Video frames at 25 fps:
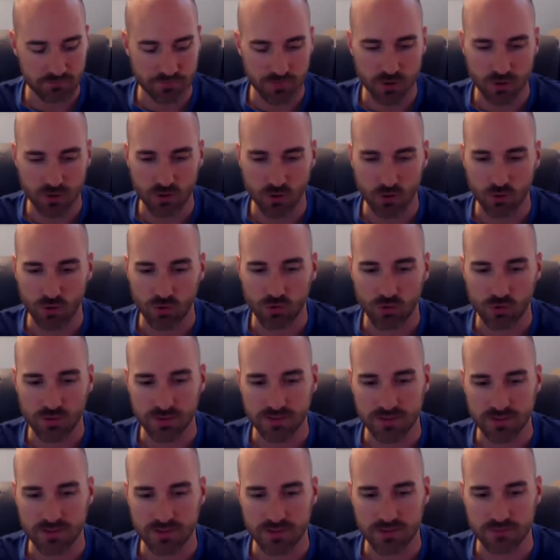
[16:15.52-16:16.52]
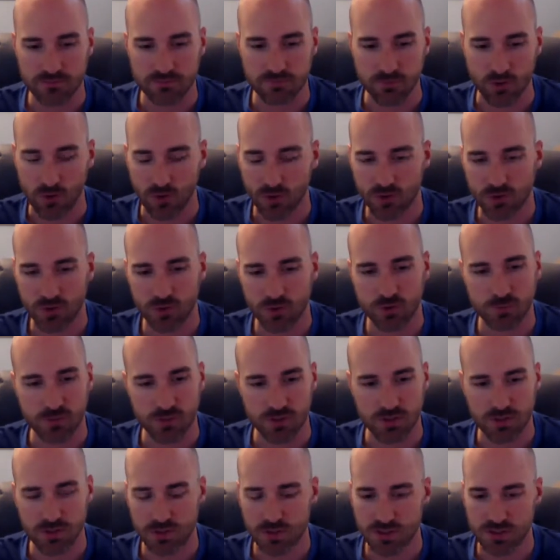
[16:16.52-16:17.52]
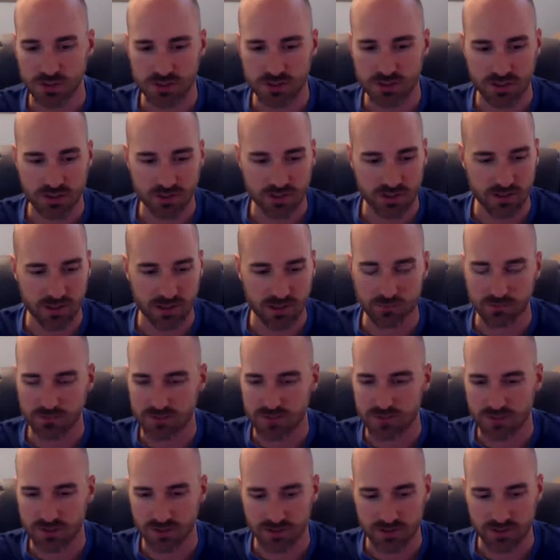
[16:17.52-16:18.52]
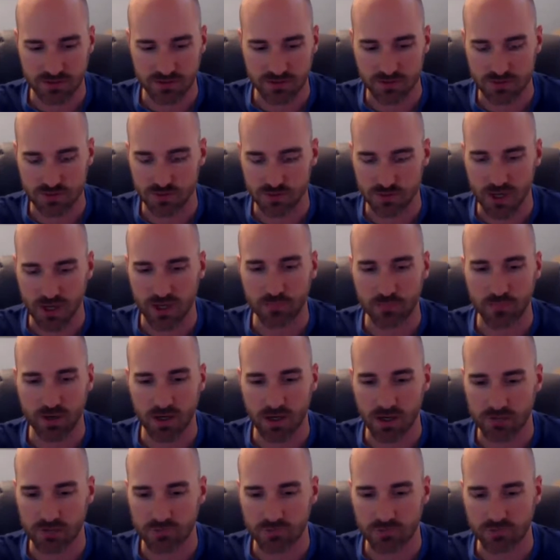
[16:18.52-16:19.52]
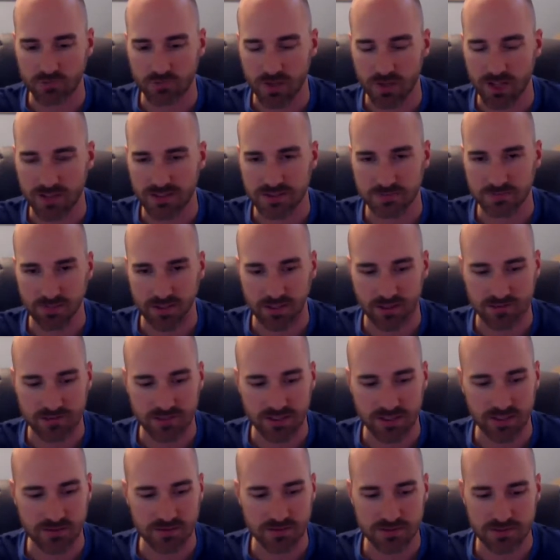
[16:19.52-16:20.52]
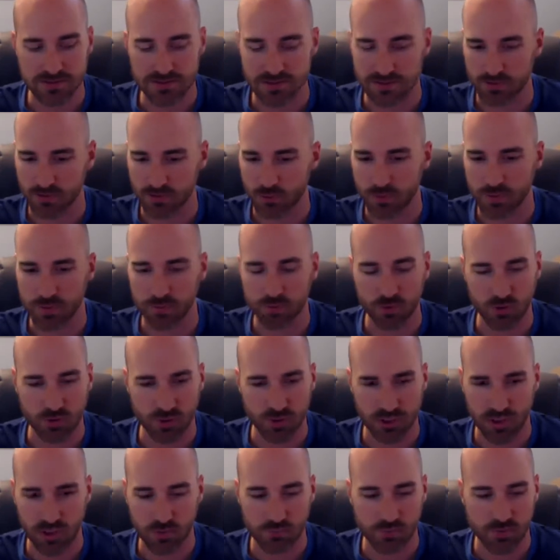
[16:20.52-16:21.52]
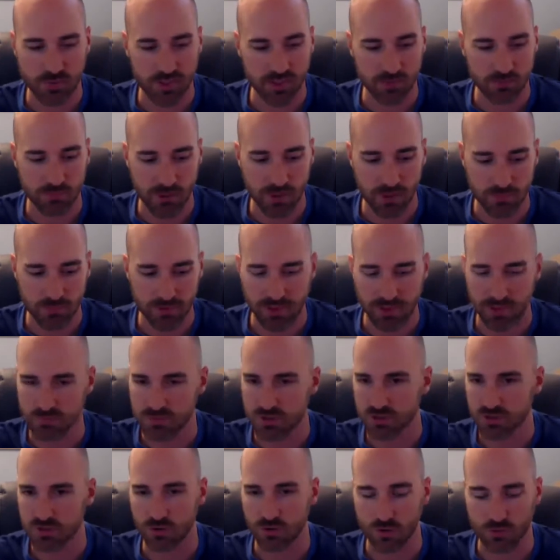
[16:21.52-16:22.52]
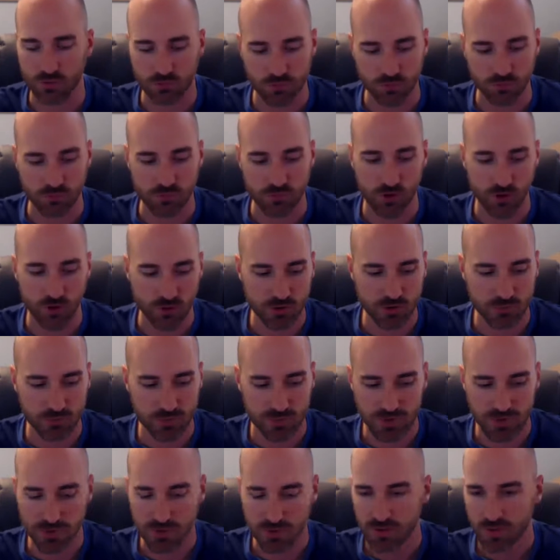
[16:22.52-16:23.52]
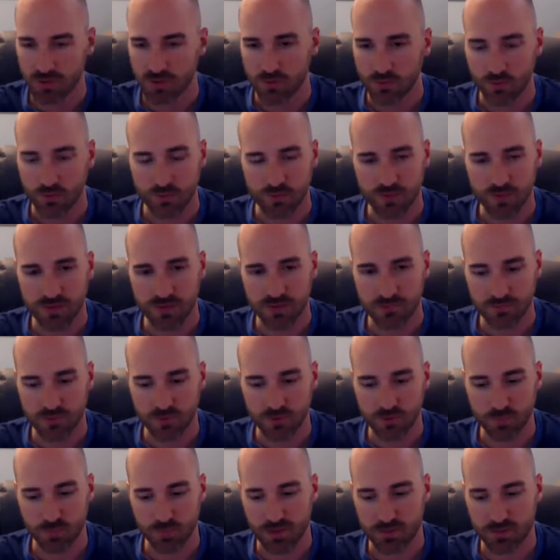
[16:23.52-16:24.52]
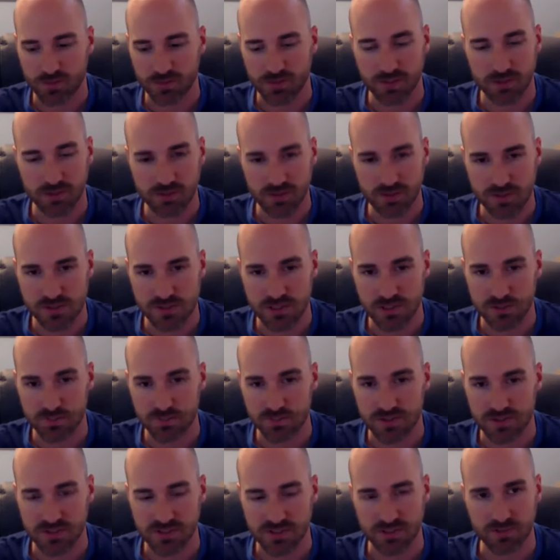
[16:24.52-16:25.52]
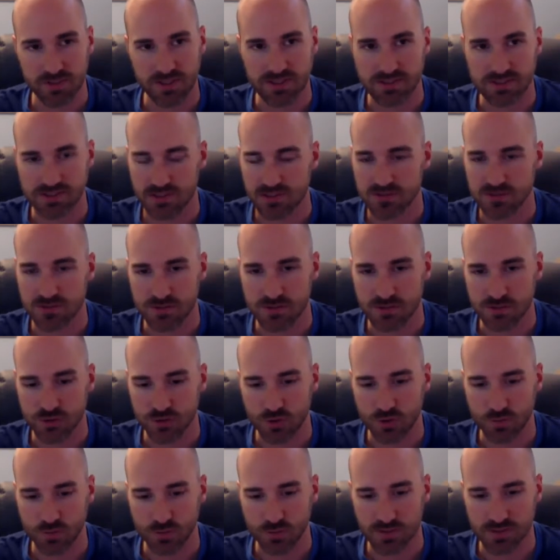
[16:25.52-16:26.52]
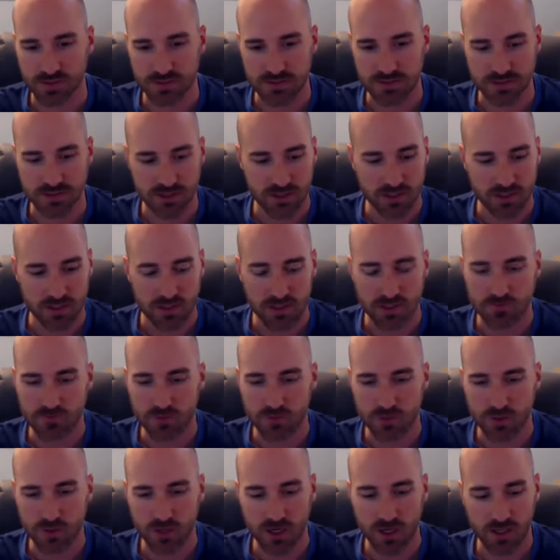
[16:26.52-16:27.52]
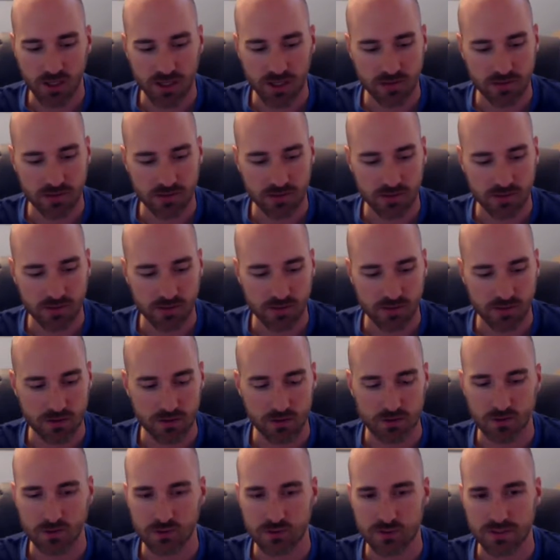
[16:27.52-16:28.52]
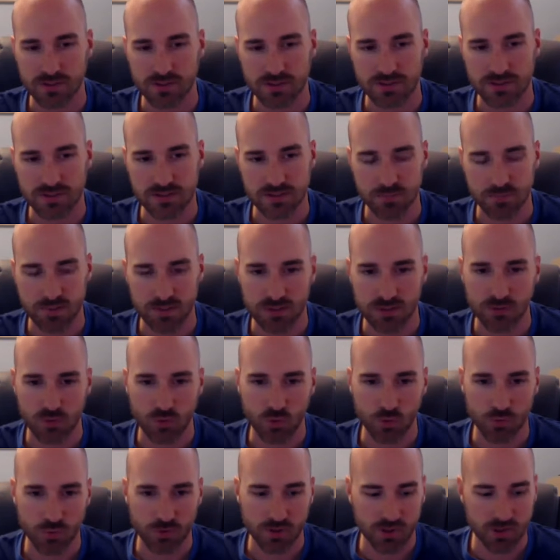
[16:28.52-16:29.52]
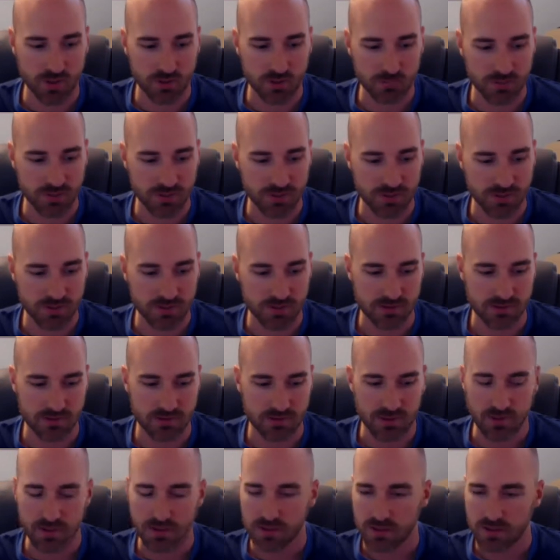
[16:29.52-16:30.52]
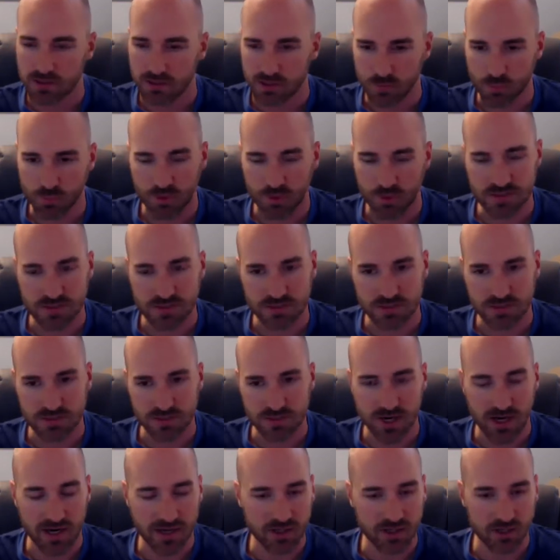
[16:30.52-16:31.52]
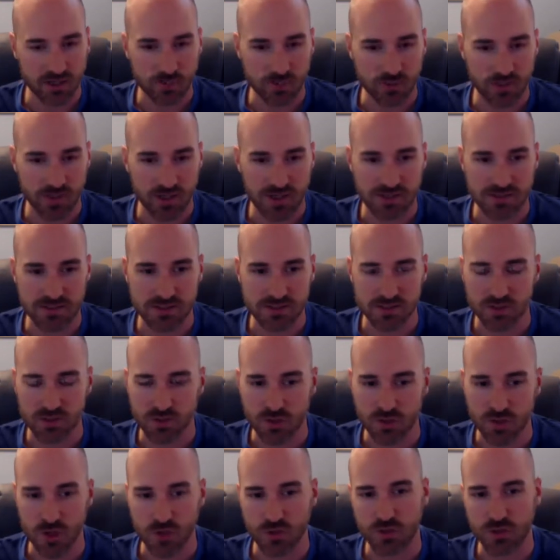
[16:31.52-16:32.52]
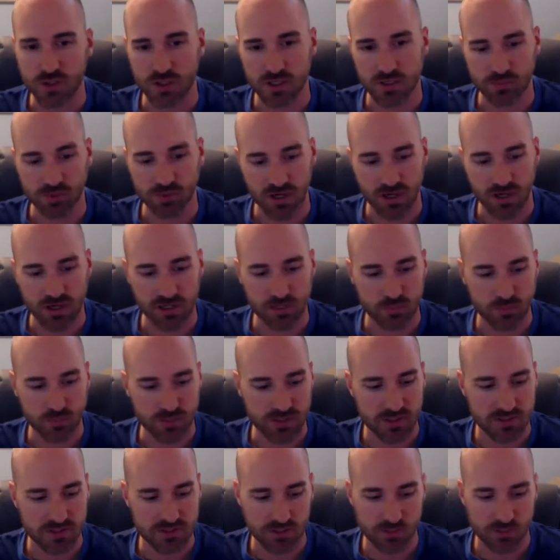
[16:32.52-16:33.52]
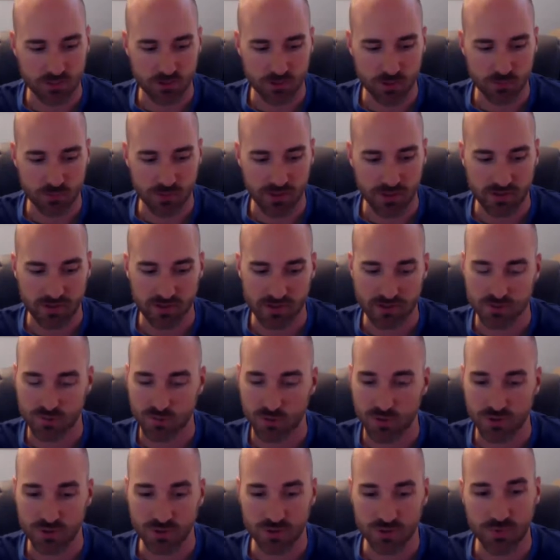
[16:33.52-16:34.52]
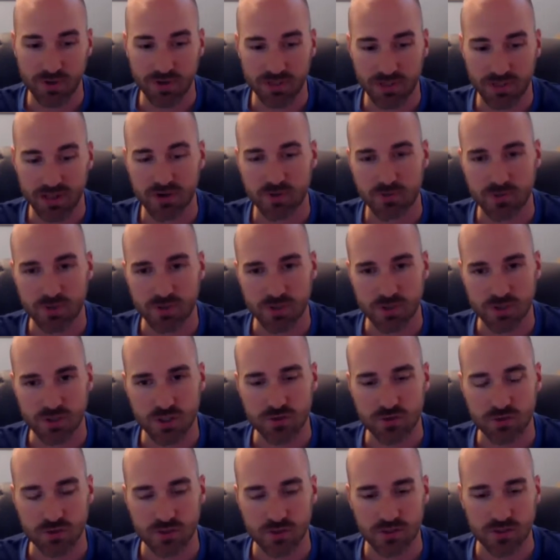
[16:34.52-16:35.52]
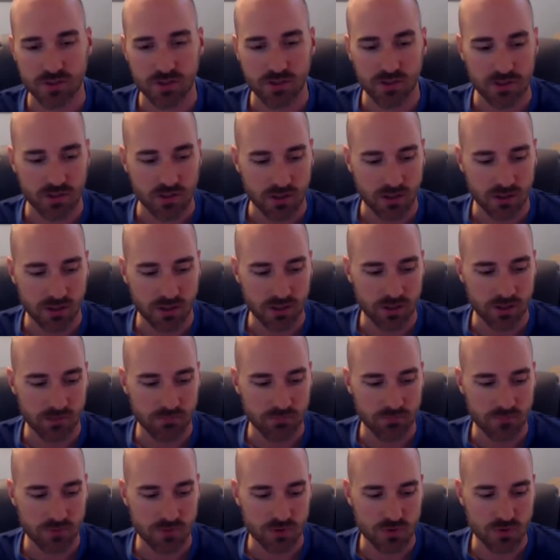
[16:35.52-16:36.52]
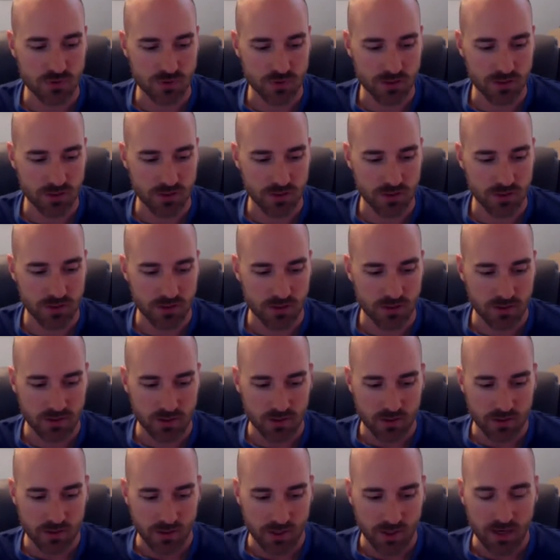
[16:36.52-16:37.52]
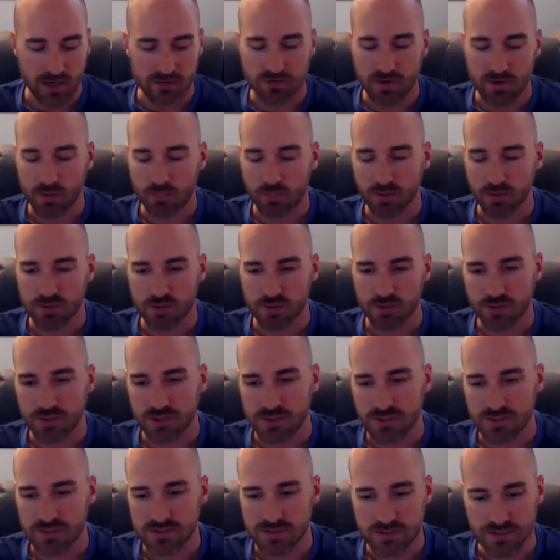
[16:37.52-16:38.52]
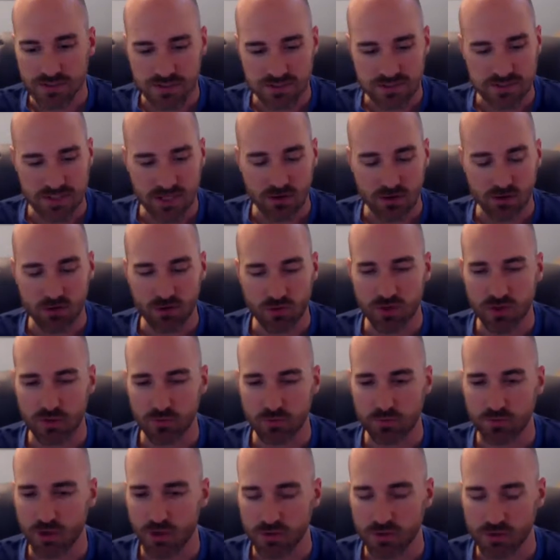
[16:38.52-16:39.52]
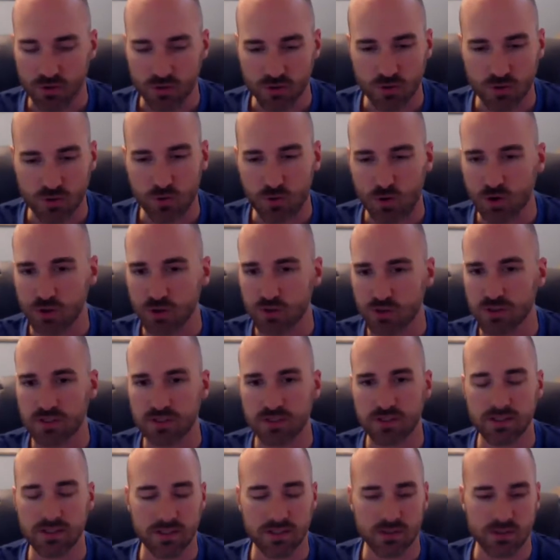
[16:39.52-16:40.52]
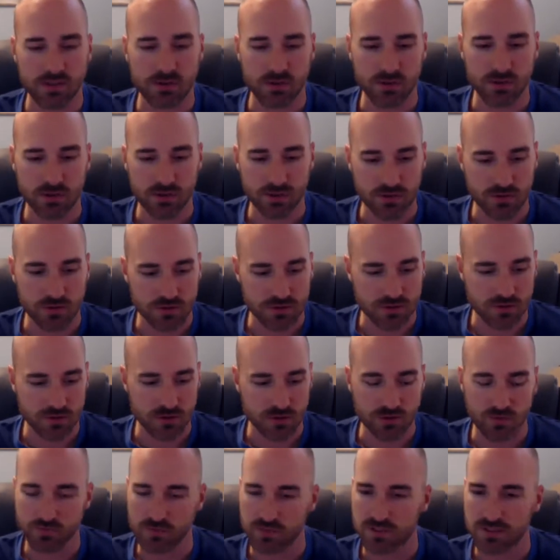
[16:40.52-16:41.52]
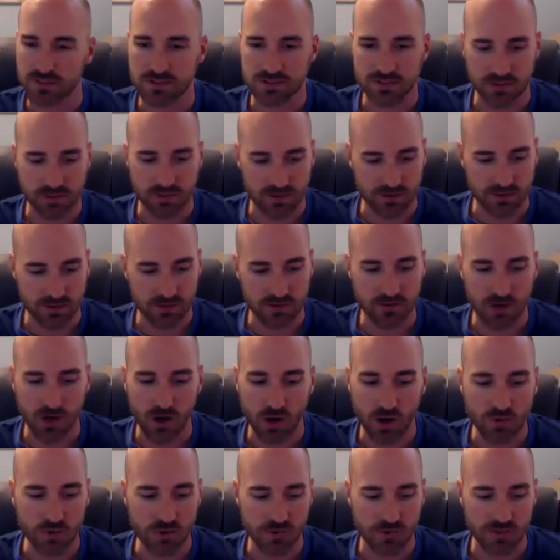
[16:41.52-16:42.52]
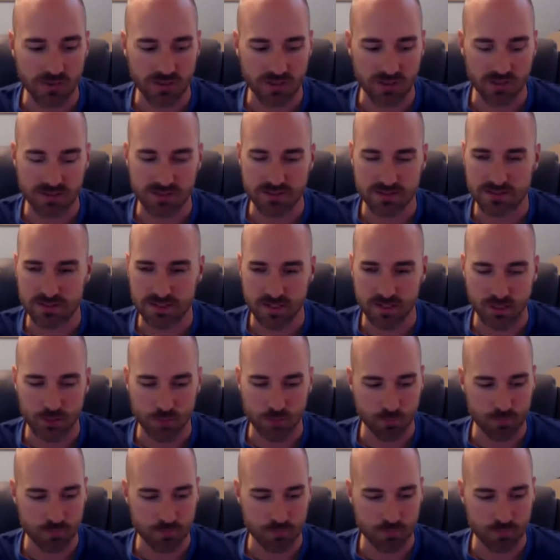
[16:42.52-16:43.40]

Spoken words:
goal is volume and I'm just gonna drop off lots of bounce houses, or people are gonna come pick them up and I'm just going for volume, well then you're probably gonna be the cheapest, and it makes sense to show your prices. If your client goal is the big corporate company and your prices are higher price and you're gonna be higher price than all your competitors, well, you might not wanna show it. You can have opportunities to sell them on your quality and your service and other things that